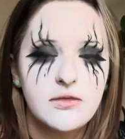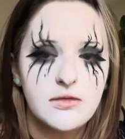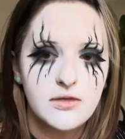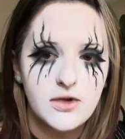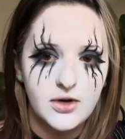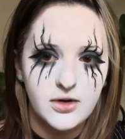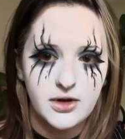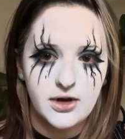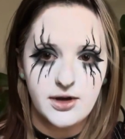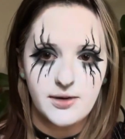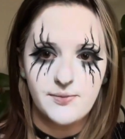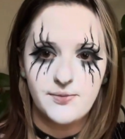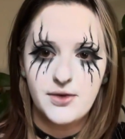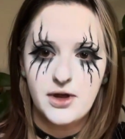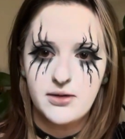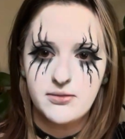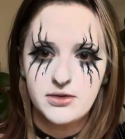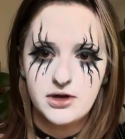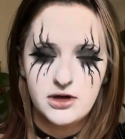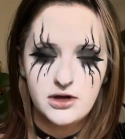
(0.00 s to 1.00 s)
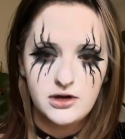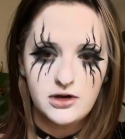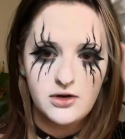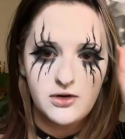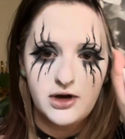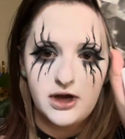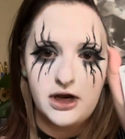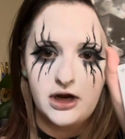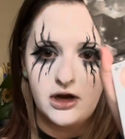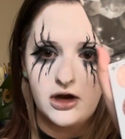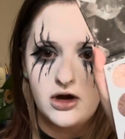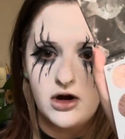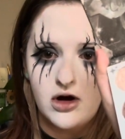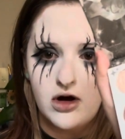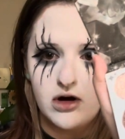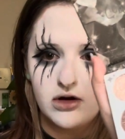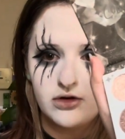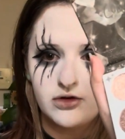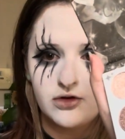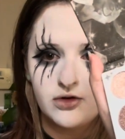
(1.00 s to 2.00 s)
Okay, I'm gonna go ahead and
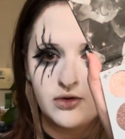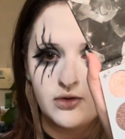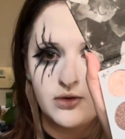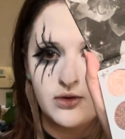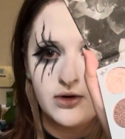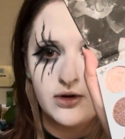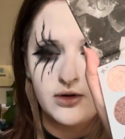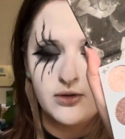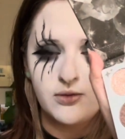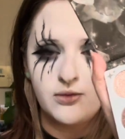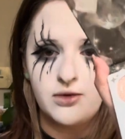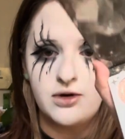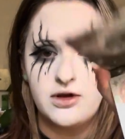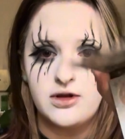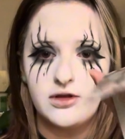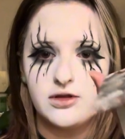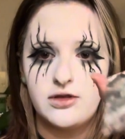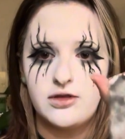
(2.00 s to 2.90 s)
contour with